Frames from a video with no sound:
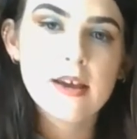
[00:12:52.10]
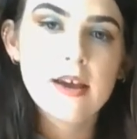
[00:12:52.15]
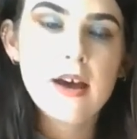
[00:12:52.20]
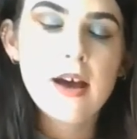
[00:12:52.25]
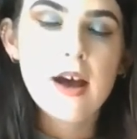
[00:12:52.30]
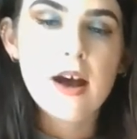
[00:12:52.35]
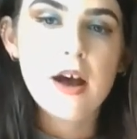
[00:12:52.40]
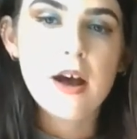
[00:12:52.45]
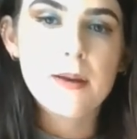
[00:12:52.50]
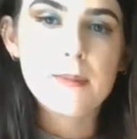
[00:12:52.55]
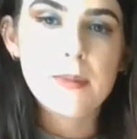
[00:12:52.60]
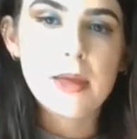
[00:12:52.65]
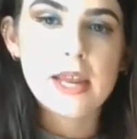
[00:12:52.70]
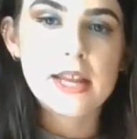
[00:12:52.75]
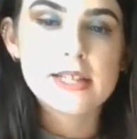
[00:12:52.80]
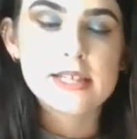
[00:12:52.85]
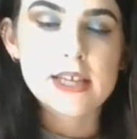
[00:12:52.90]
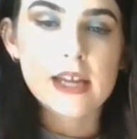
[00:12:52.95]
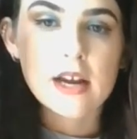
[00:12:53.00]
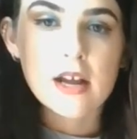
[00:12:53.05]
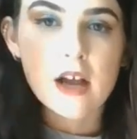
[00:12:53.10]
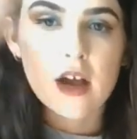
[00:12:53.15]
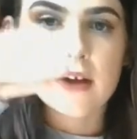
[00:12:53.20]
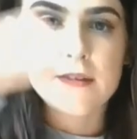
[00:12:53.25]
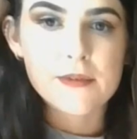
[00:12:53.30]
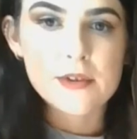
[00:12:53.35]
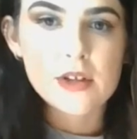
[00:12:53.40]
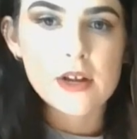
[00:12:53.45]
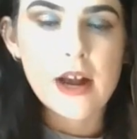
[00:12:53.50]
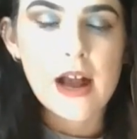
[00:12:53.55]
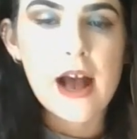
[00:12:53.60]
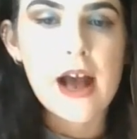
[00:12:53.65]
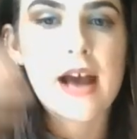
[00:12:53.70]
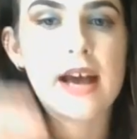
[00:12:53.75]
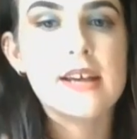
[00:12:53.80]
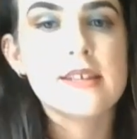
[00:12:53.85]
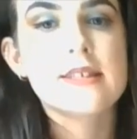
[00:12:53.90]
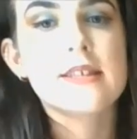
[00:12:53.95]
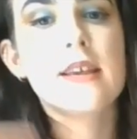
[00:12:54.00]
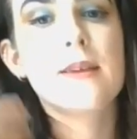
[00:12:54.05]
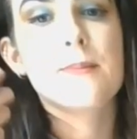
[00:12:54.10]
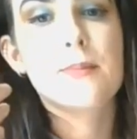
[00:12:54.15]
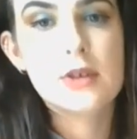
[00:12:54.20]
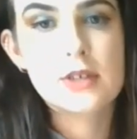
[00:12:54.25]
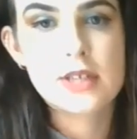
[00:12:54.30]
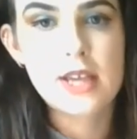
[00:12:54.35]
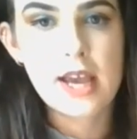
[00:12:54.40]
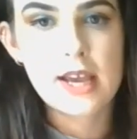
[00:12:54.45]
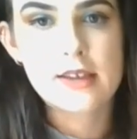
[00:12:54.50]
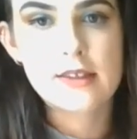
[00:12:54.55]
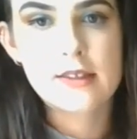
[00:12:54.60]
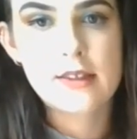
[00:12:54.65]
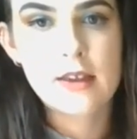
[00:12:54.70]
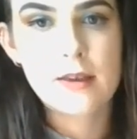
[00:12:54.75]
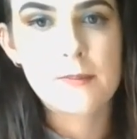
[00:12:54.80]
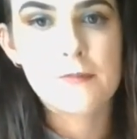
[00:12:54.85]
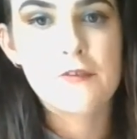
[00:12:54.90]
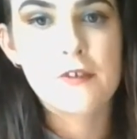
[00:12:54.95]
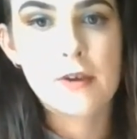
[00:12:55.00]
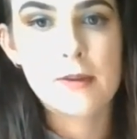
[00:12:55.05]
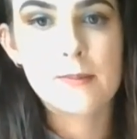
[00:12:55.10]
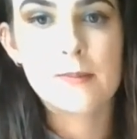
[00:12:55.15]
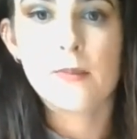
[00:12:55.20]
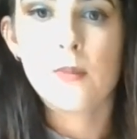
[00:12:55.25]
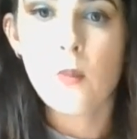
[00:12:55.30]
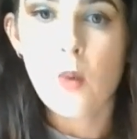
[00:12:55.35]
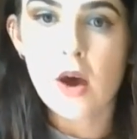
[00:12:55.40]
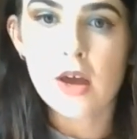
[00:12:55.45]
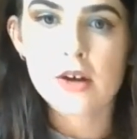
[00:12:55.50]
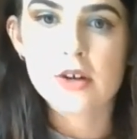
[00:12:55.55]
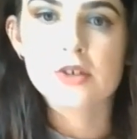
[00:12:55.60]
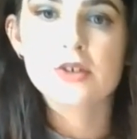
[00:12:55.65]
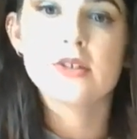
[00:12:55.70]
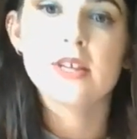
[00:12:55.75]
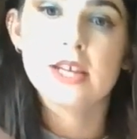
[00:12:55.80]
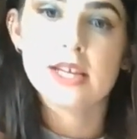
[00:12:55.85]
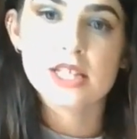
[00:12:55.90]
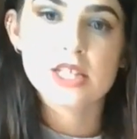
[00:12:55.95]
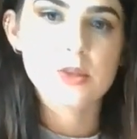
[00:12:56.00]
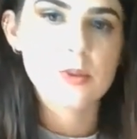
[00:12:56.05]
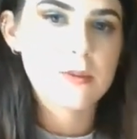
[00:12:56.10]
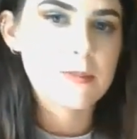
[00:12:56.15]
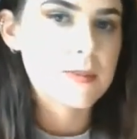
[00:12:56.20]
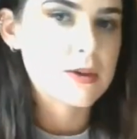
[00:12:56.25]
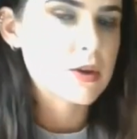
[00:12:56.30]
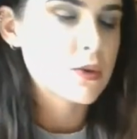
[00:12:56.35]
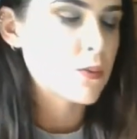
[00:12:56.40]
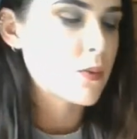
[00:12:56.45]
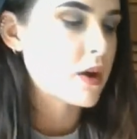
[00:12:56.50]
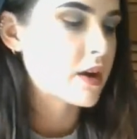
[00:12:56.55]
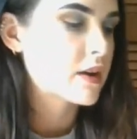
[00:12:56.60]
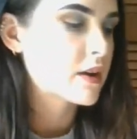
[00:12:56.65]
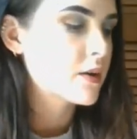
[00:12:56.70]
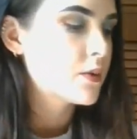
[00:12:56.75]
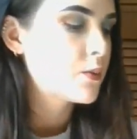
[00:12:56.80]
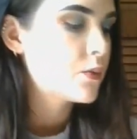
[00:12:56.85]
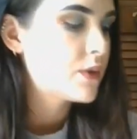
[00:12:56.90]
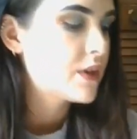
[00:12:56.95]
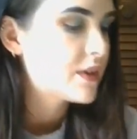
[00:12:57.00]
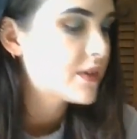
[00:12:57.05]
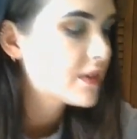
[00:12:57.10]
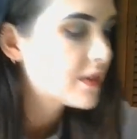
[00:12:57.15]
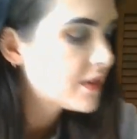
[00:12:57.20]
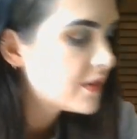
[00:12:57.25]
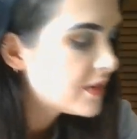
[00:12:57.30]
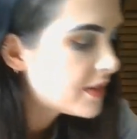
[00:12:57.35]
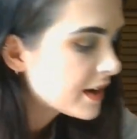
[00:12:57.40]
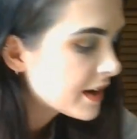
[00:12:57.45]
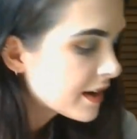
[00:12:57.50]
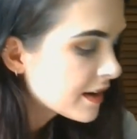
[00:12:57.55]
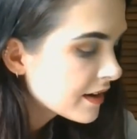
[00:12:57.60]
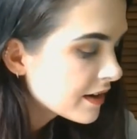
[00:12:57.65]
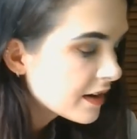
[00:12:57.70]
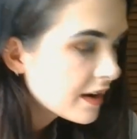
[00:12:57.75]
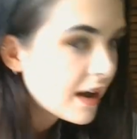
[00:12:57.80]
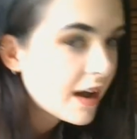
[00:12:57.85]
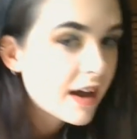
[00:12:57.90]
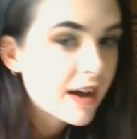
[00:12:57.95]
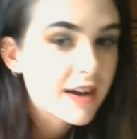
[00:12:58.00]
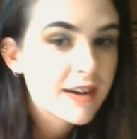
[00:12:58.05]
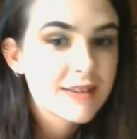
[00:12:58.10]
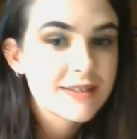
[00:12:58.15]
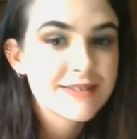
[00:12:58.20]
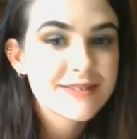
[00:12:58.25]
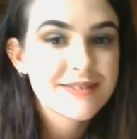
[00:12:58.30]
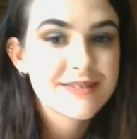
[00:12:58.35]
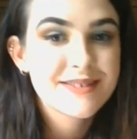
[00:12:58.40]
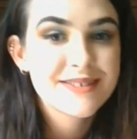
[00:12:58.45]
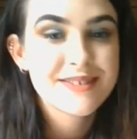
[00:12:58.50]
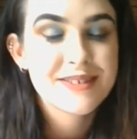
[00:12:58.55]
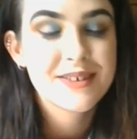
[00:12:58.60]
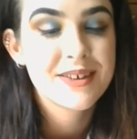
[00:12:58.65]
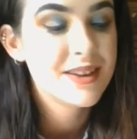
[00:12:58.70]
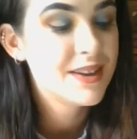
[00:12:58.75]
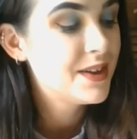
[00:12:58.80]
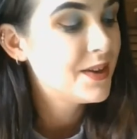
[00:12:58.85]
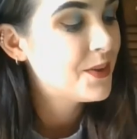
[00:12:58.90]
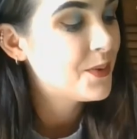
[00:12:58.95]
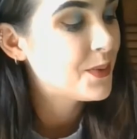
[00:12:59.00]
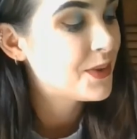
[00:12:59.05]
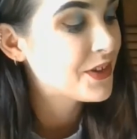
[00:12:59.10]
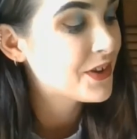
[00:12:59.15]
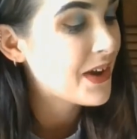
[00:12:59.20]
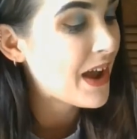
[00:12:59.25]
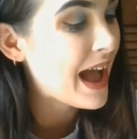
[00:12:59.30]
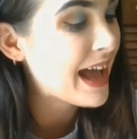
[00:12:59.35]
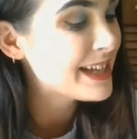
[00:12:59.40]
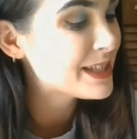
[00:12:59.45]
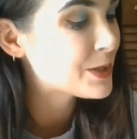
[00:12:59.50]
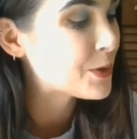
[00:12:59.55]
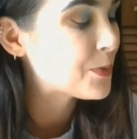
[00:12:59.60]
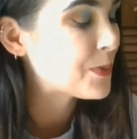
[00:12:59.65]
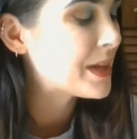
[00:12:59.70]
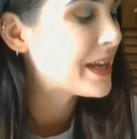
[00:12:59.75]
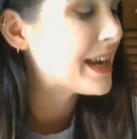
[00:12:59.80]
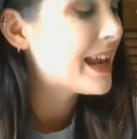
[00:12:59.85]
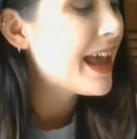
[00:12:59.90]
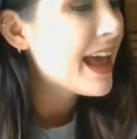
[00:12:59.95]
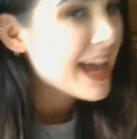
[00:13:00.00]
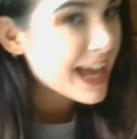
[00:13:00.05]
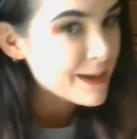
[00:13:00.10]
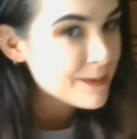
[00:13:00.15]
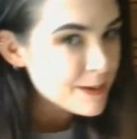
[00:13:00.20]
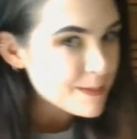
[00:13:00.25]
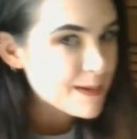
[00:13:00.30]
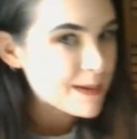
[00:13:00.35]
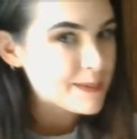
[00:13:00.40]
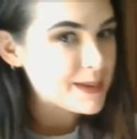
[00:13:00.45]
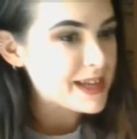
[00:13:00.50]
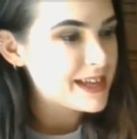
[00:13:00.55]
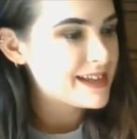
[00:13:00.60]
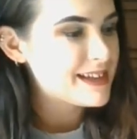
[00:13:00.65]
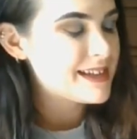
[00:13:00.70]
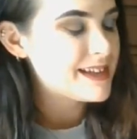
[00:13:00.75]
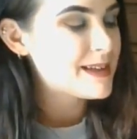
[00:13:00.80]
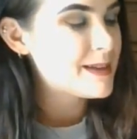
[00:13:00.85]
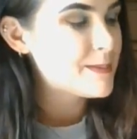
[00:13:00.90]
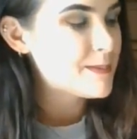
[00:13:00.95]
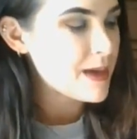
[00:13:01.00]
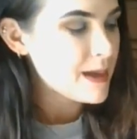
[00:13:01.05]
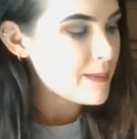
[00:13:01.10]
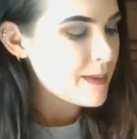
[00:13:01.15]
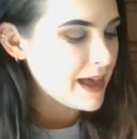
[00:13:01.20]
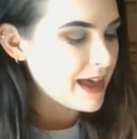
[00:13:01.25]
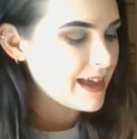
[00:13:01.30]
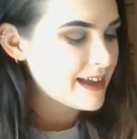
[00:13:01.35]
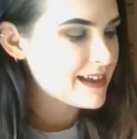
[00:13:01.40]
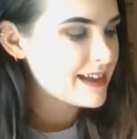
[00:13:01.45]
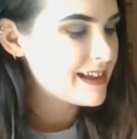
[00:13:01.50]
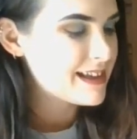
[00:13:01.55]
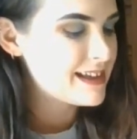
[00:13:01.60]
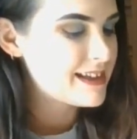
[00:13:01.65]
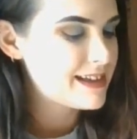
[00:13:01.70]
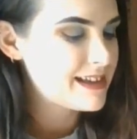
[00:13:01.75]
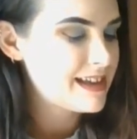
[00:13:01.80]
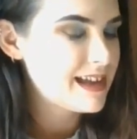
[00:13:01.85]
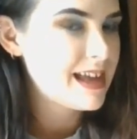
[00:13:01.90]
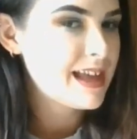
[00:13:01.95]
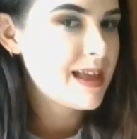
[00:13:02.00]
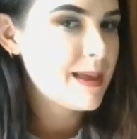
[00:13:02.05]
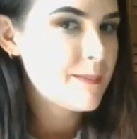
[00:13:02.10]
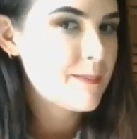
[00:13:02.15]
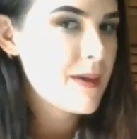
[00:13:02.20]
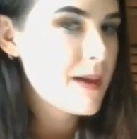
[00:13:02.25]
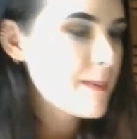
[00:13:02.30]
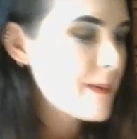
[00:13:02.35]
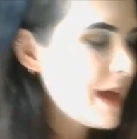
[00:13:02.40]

Um, and it's going to cover their eyes and protect them from water so they can swim underwater with their uh, with their eyes open. Come here, Bubba. Bubba. Bubba.